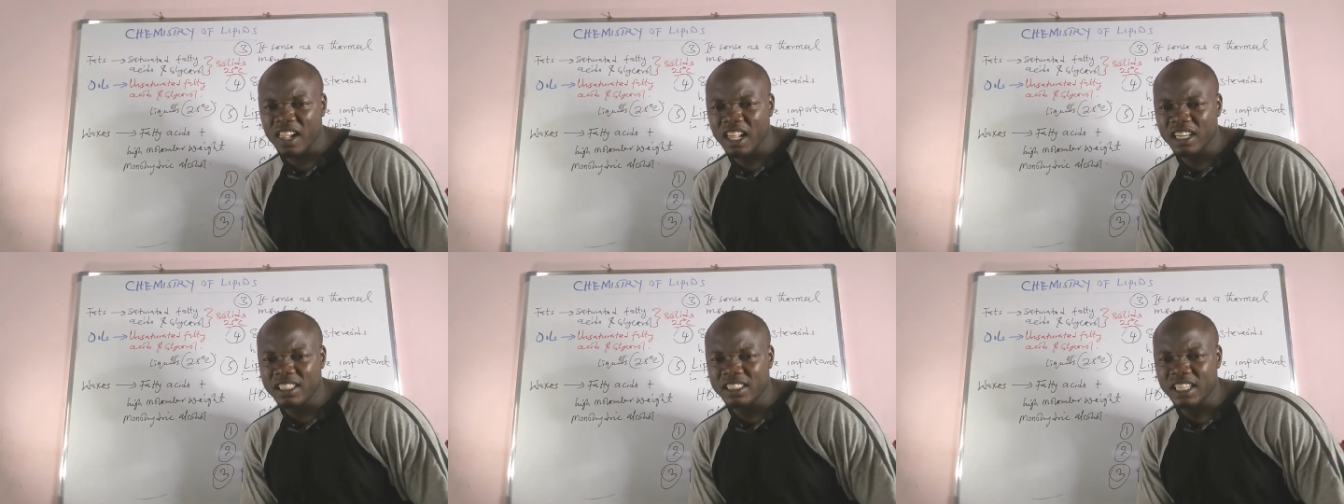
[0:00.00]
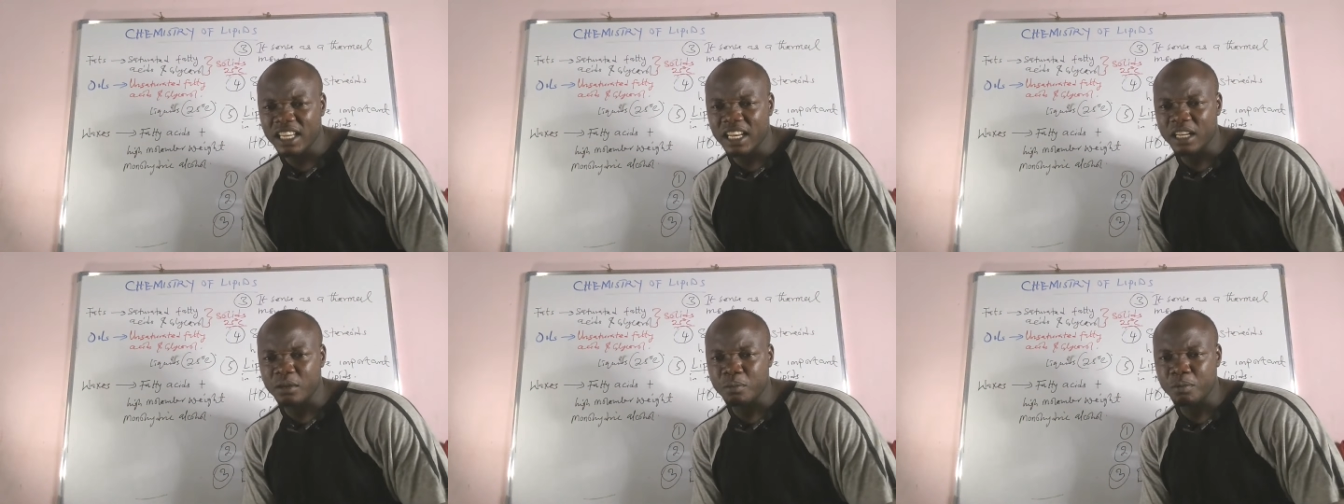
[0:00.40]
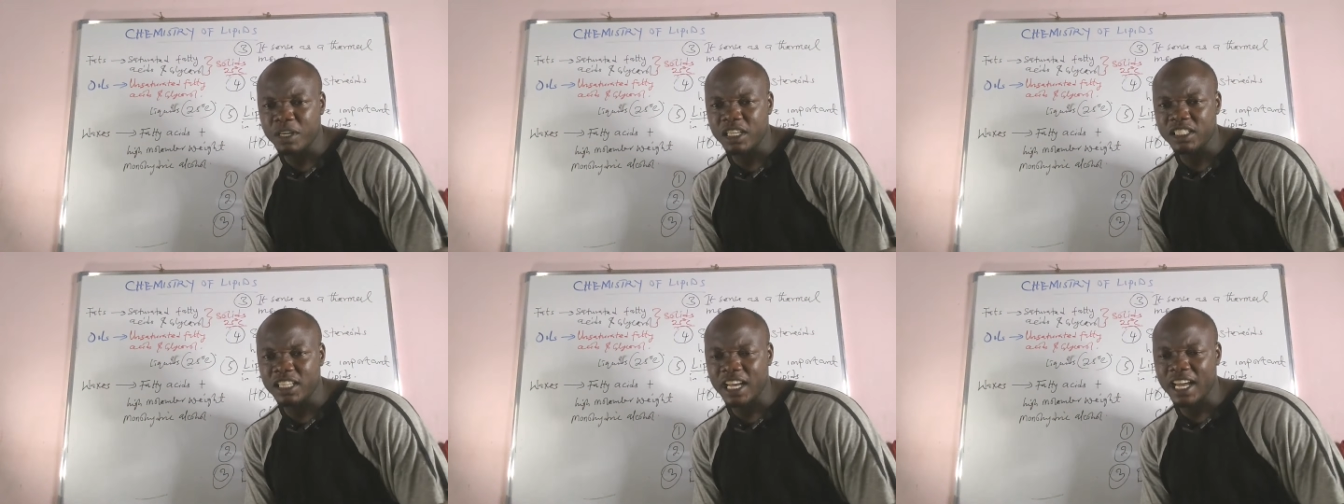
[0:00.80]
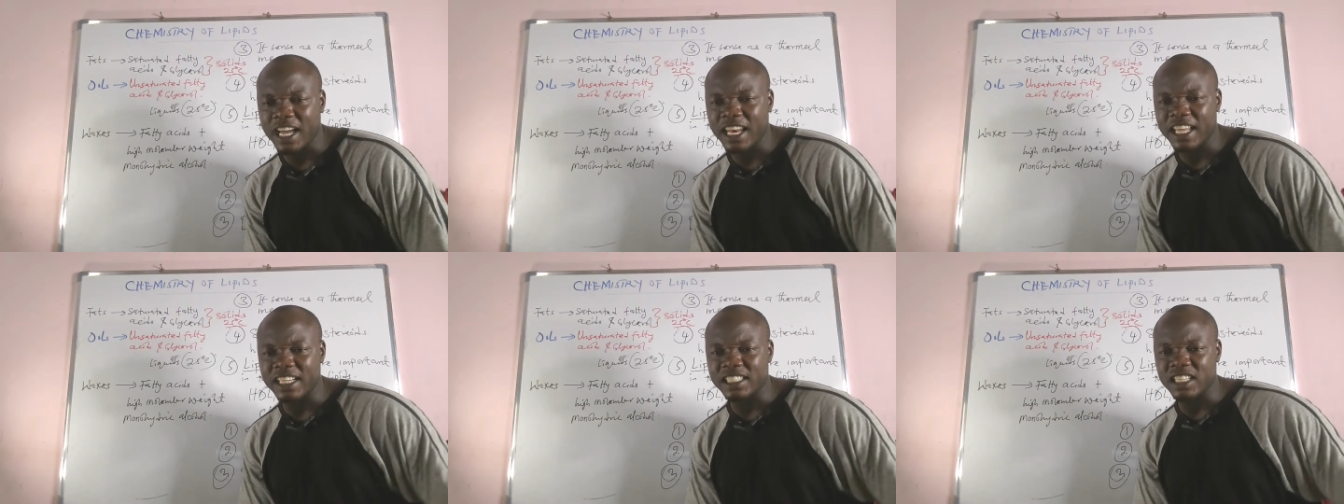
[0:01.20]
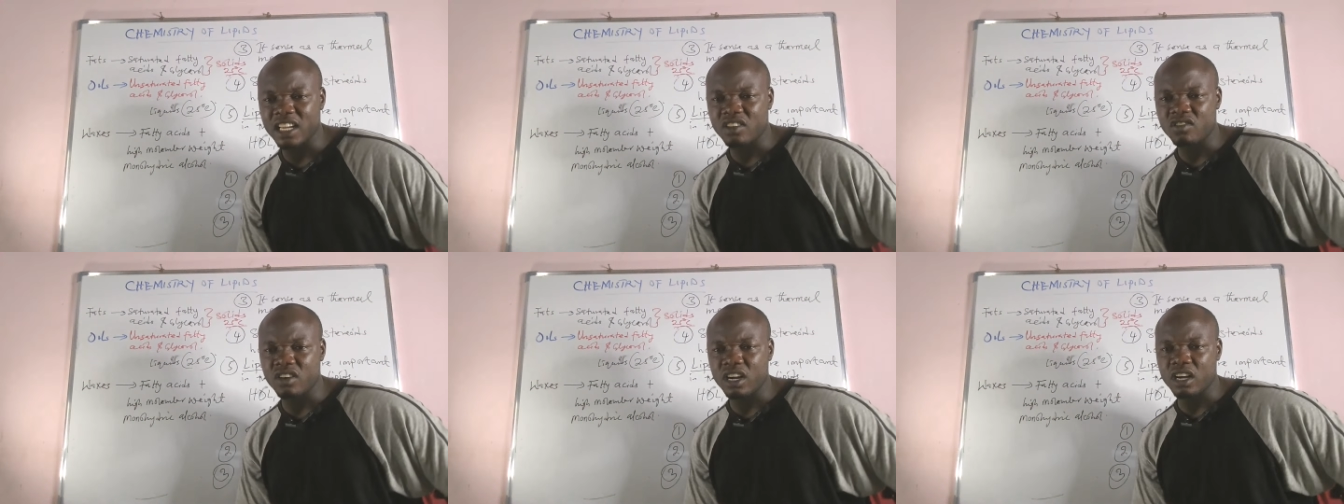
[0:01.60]
Excellent, Peter
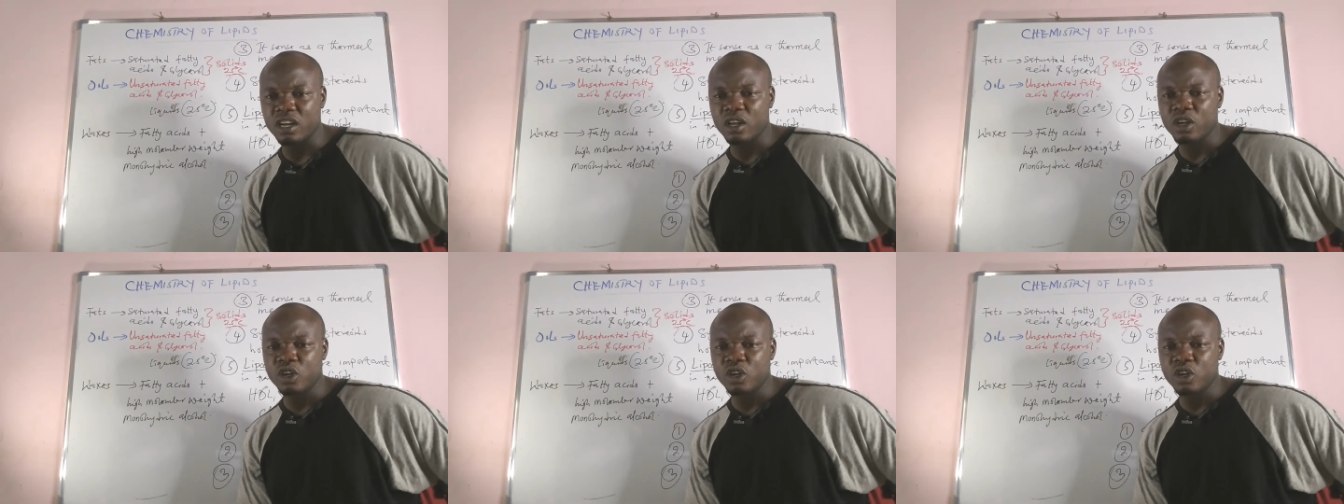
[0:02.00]
Alexandra.